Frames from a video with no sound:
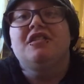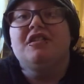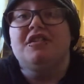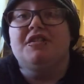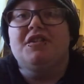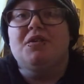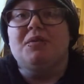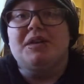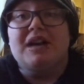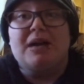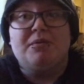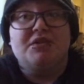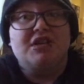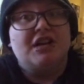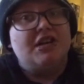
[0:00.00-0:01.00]
knowing how
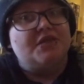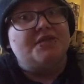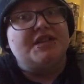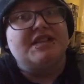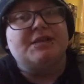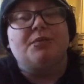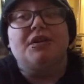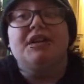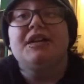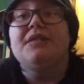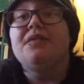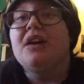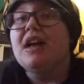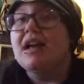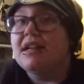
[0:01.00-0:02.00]
much I love this one,
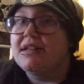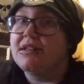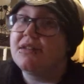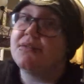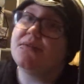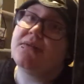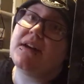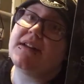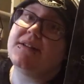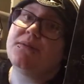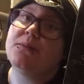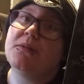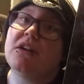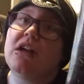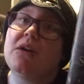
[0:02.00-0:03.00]
if I hadn't have had it
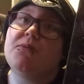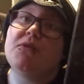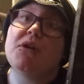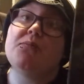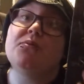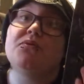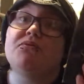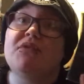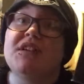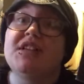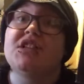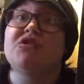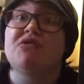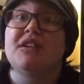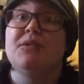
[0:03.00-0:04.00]
from the library, I would have read it
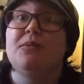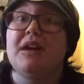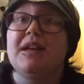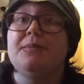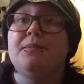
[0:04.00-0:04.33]
straight away